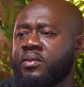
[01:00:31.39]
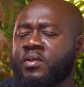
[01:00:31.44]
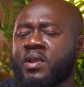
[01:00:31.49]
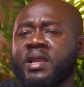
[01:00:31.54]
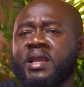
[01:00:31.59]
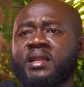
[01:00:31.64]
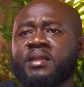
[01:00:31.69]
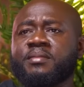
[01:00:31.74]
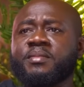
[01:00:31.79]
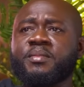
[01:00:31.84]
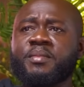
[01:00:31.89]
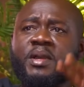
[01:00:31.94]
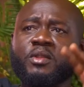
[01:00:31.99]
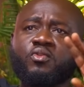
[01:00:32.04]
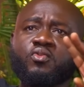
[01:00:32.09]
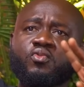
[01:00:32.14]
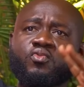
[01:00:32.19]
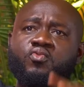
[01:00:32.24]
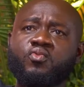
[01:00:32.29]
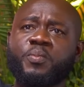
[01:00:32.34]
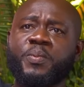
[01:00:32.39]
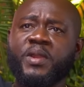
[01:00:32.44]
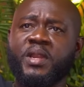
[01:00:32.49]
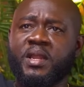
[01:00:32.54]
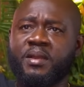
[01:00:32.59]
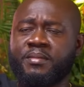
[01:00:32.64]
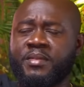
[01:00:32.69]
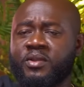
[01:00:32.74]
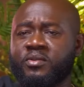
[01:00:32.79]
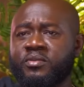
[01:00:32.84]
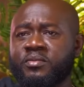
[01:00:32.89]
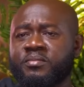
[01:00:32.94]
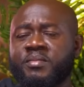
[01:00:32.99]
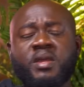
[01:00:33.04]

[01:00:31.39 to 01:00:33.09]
No, I remember 2 pen a man.